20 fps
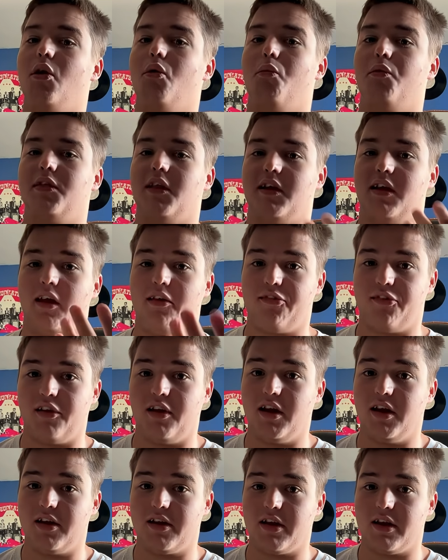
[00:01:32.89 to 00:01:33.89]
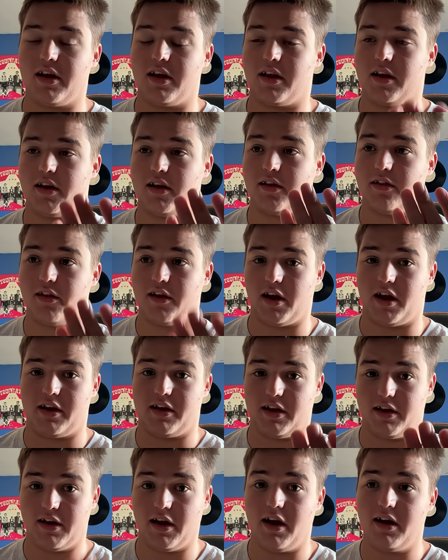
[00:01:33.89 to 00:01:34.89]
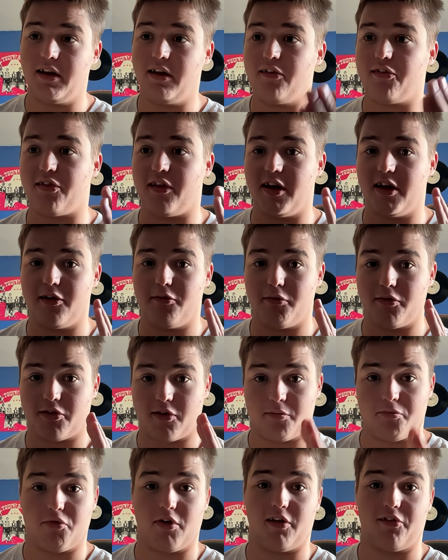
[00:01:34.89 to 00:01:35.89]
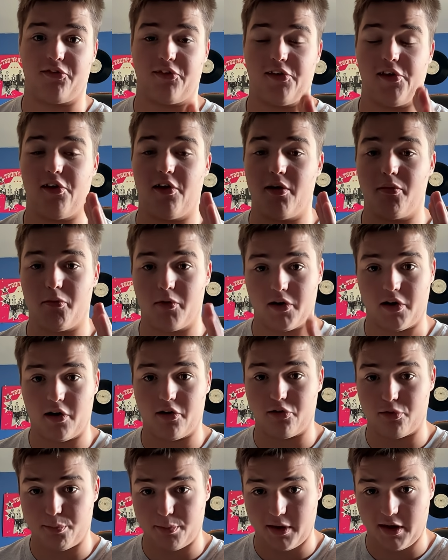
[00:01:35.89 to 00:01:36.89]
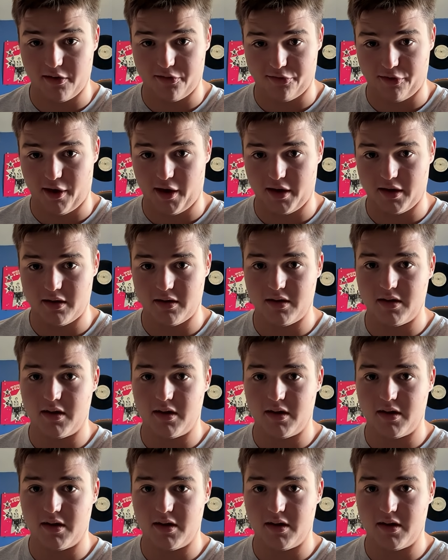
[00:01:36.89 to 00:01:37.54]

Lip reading: When they tested it in the 1990s, they did it with compressed air at 100 PSI.